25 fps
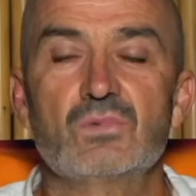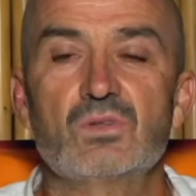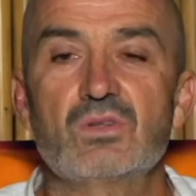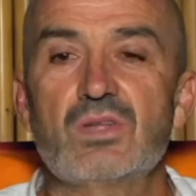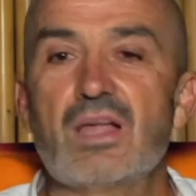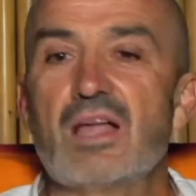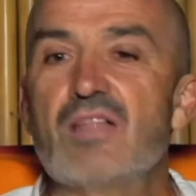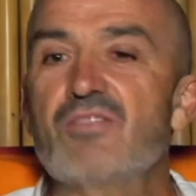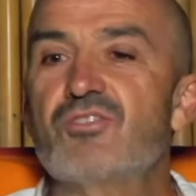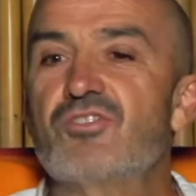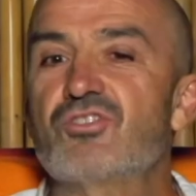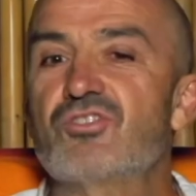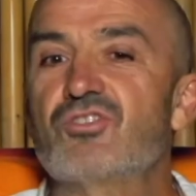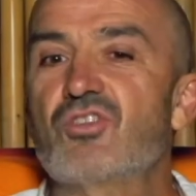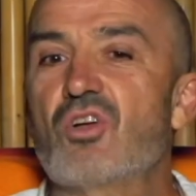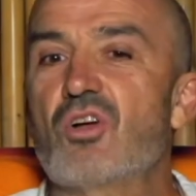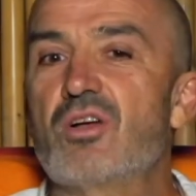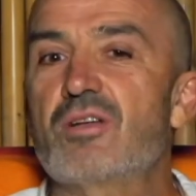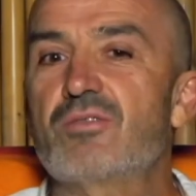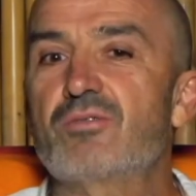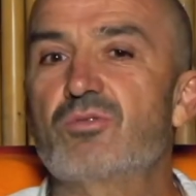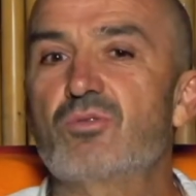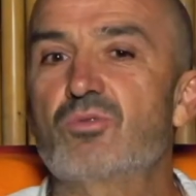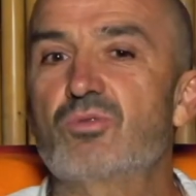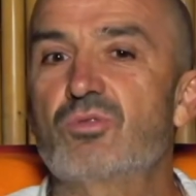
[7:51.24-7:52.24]

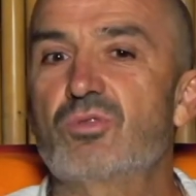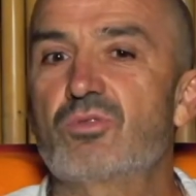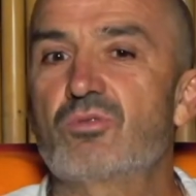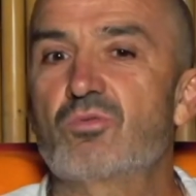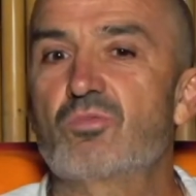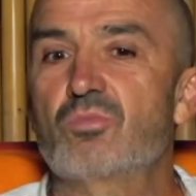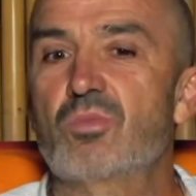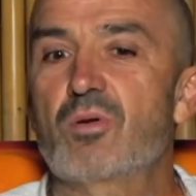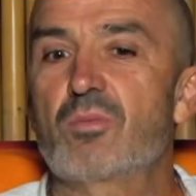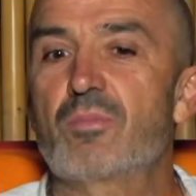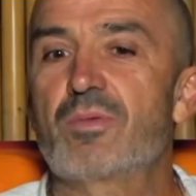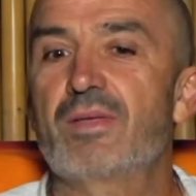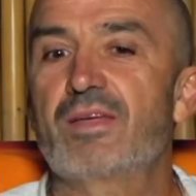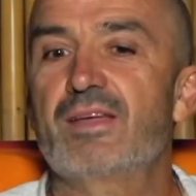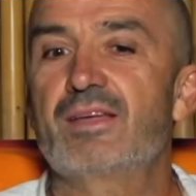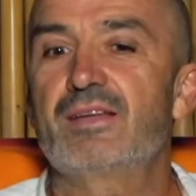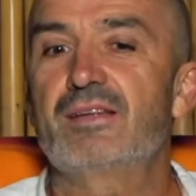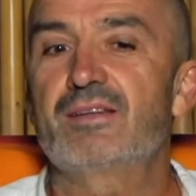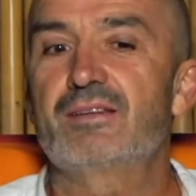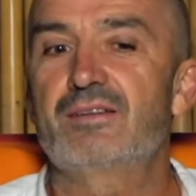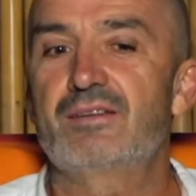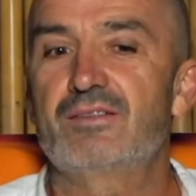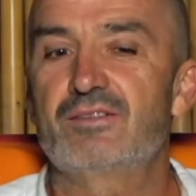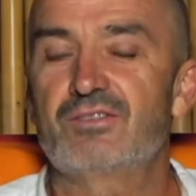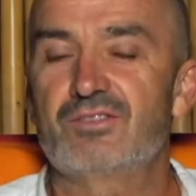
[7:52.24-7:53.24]
Unstifled,
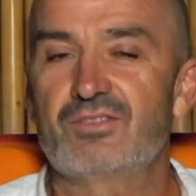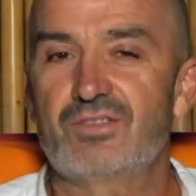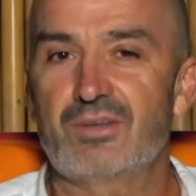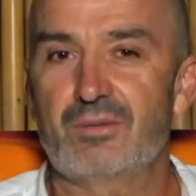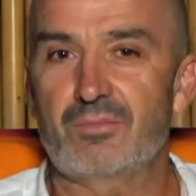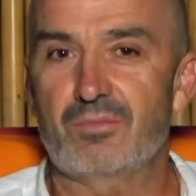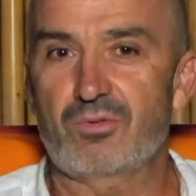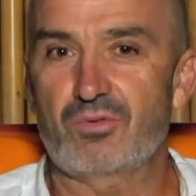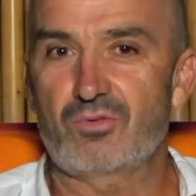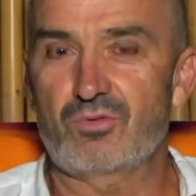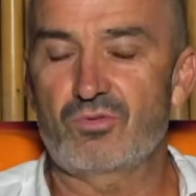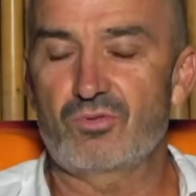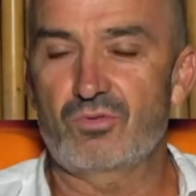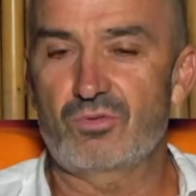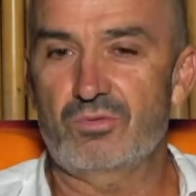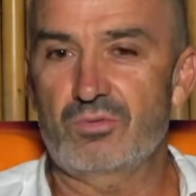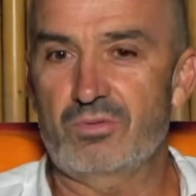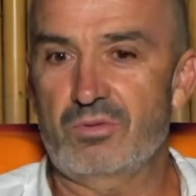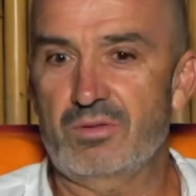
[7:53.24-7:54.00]
prepared to step through